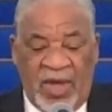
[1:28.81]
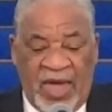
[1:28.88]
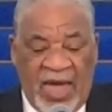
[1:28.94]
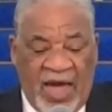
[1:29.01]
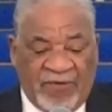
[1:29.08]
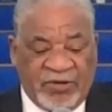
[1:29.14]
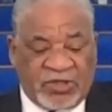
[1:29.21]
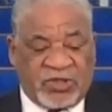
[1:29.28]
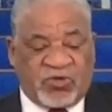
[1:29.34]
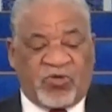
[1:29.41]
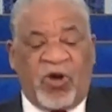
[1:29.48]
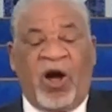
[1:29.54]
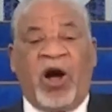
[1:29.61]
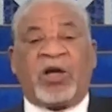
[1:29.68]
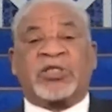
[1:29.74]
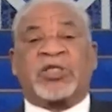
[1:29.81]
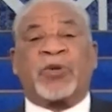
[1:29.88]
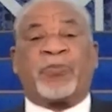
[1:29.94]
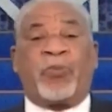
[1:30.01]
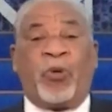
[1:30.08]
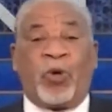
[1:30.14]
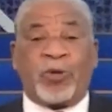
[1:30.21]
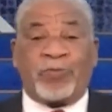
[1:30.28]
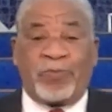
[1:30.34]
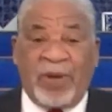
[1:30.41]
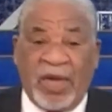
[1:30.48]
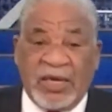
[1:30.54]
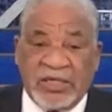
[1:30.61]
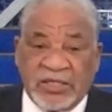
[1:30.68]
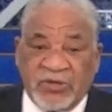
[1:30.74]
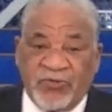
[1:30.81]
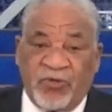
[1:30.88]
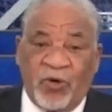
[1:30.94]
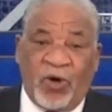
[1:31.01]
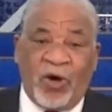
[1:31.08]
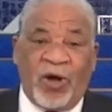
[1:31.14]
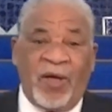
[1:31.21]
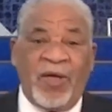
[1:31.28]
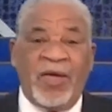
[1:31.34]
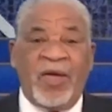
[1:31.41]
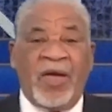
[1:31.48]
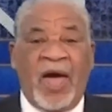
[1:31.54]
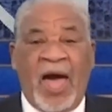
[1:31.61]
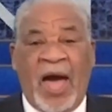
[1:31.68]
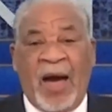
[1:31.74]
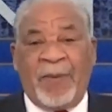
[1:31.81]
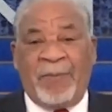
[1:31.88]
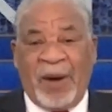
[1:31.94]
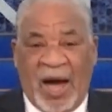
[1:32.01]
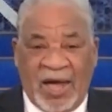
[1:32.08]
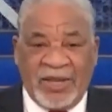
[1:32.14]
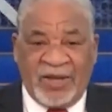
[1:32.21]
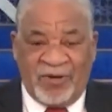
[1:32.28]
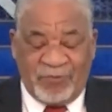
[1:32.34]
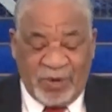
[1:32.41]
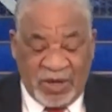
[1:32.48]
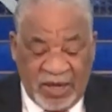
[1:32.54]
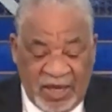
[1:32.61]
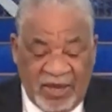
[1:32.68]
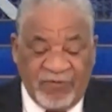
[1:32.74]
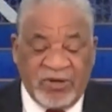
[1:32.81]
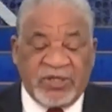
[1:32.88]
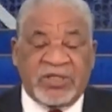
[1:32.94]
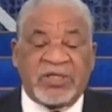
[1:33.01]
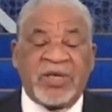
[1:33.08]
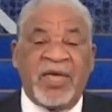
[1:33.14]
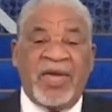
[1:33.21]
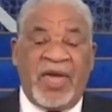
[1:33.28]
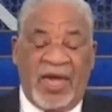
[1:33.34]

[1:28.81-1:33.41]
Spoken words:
have a strong support base for our body of believers,